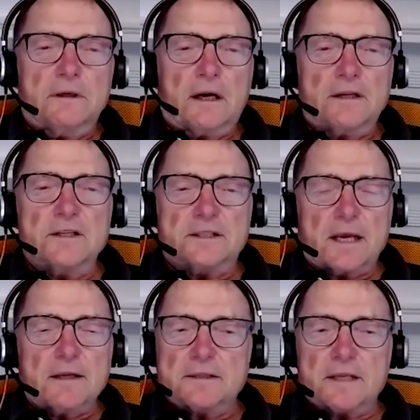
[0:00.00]
I just
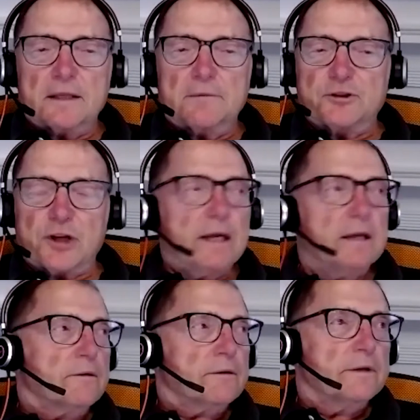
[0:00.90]
say
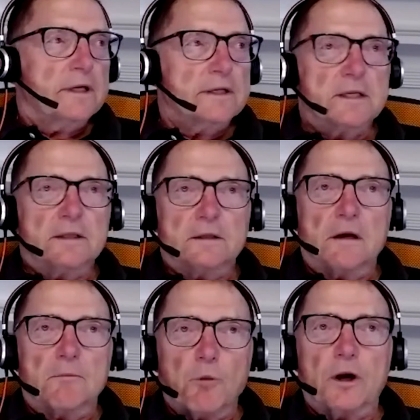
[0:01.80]
Chandler isn't
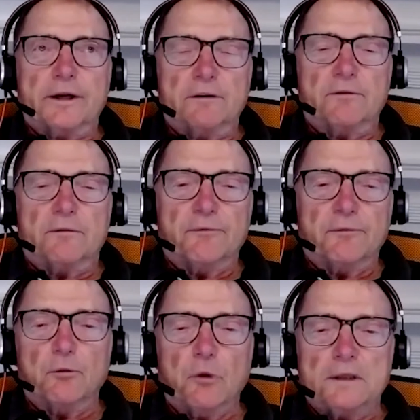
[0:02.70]
a market
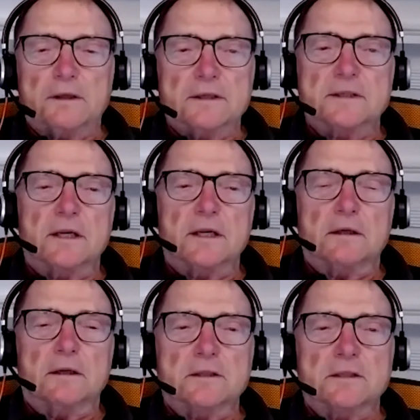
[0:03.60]
for what this thing
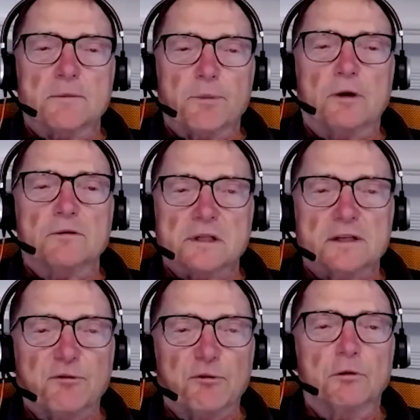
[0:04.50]
is supposedly
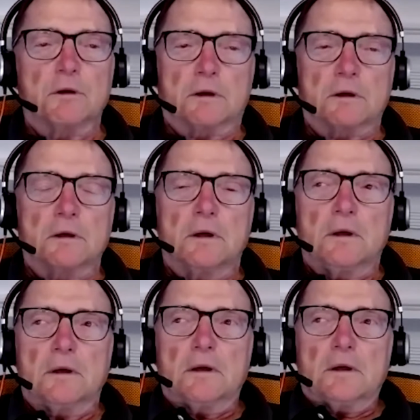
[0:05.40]
for.
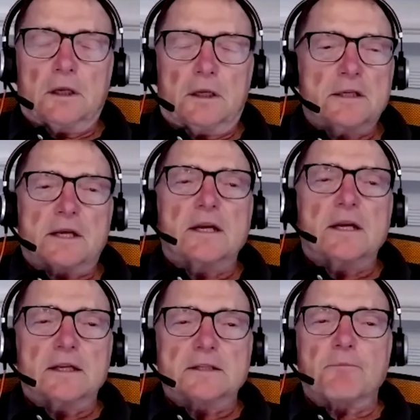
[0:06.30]
It is
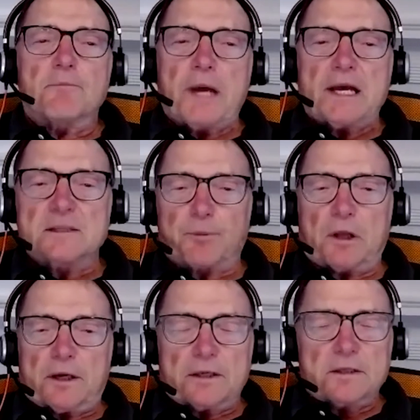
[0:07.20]
the best
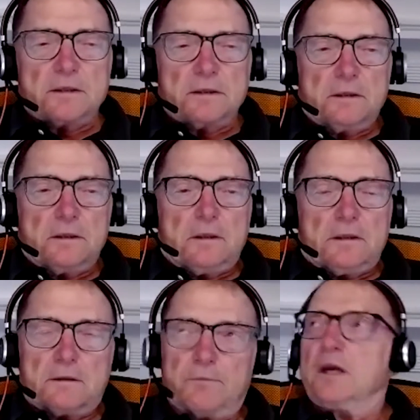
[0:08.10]
place,
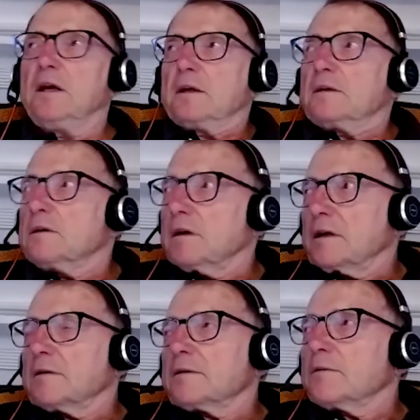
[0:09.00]
to me. I
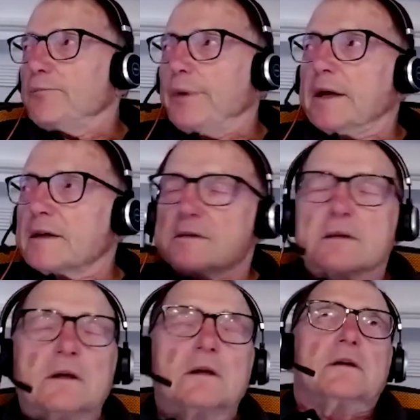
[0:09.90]
don't know
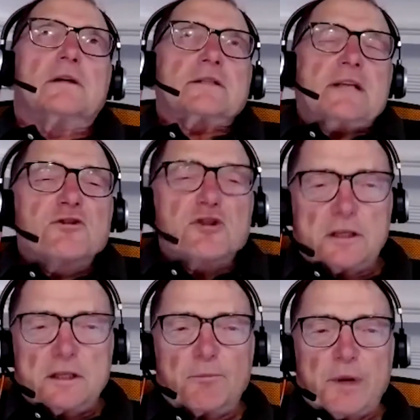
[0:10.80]
best.
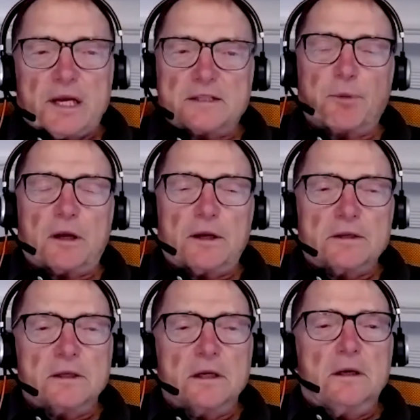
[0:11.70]
Essentially, the best
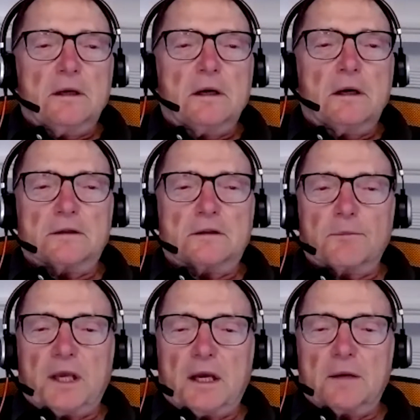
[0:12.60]
place to
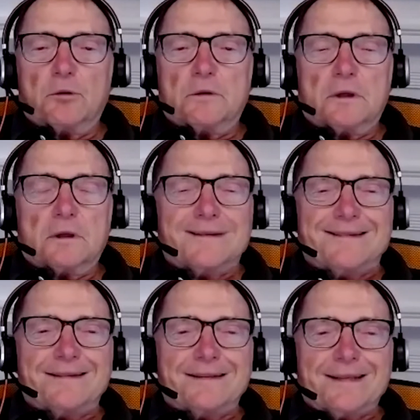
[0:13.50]
be able to
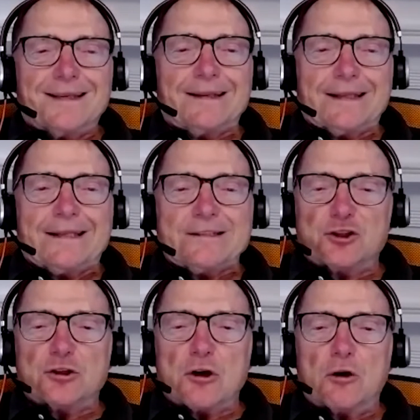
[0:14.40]

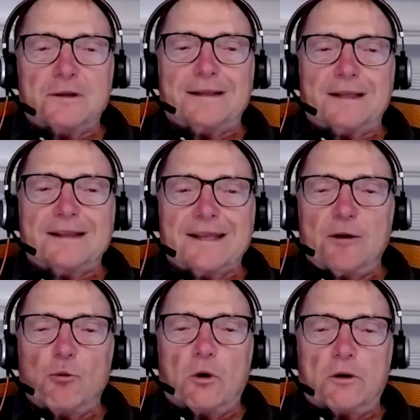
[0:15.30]
show that the
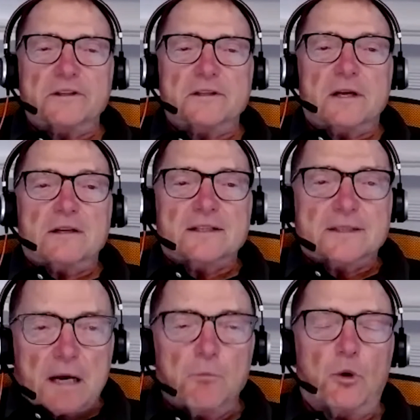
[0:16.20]
thing works
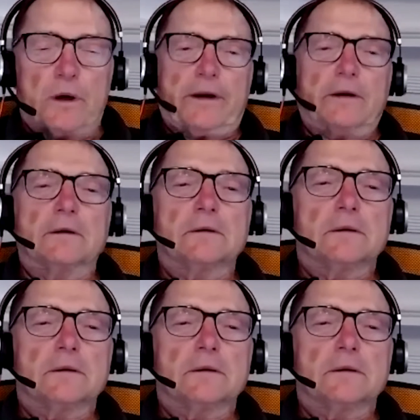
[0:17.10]
somewhere.